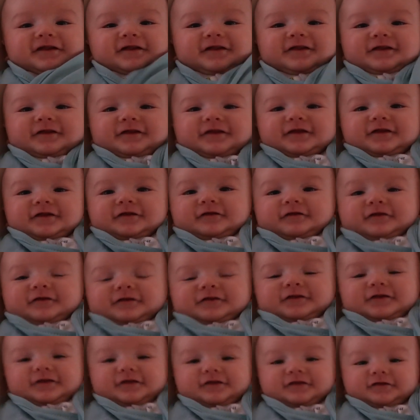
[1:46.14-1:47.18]

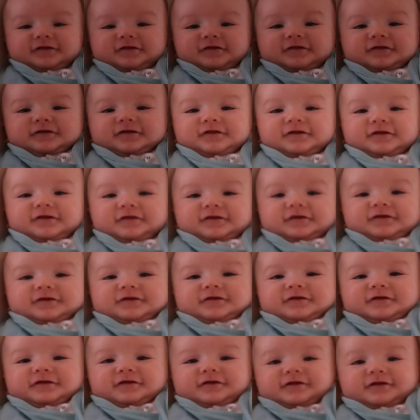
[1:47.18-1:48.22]

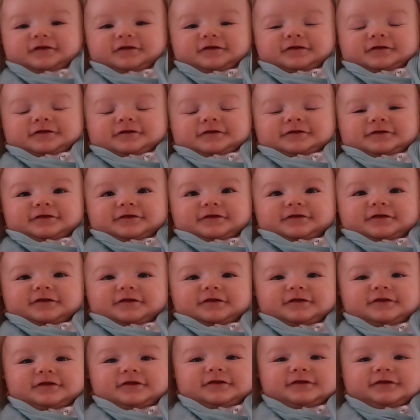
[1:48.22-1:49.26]

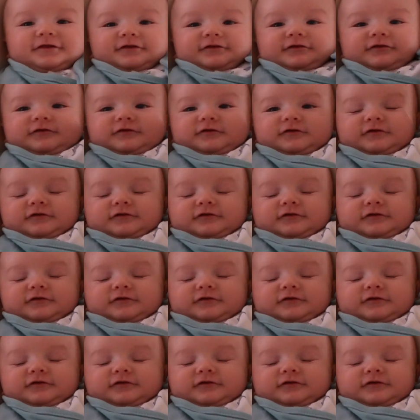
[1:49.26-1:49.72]
(no one is talking)